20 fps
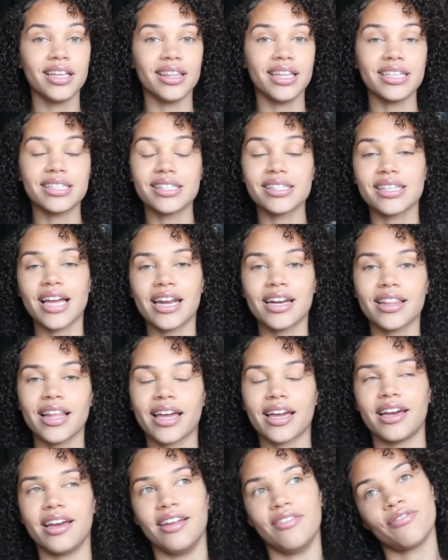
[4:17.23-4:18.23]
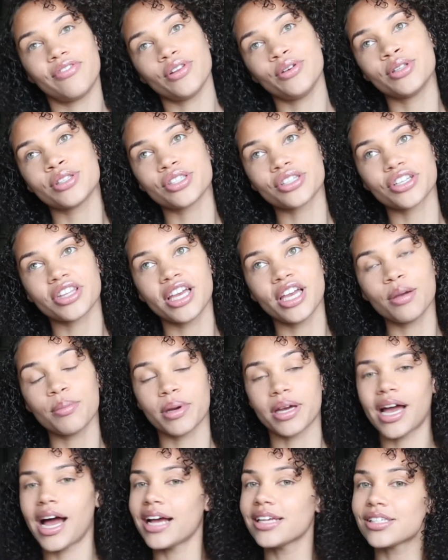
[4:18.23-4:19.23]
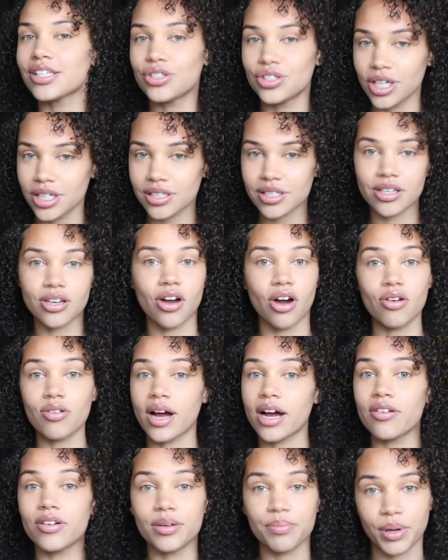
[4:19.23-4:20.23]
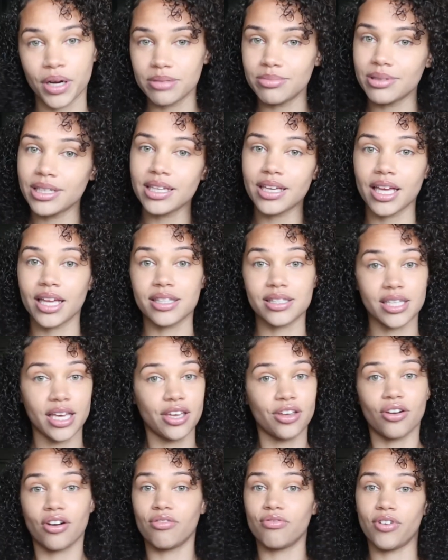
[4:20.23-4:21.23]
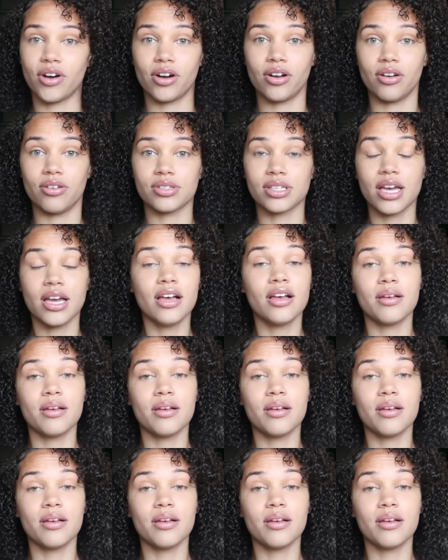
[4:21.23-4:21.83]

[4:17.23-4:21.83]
this is kind of like an influencer thing, but I suggest go out in public and take your own photos.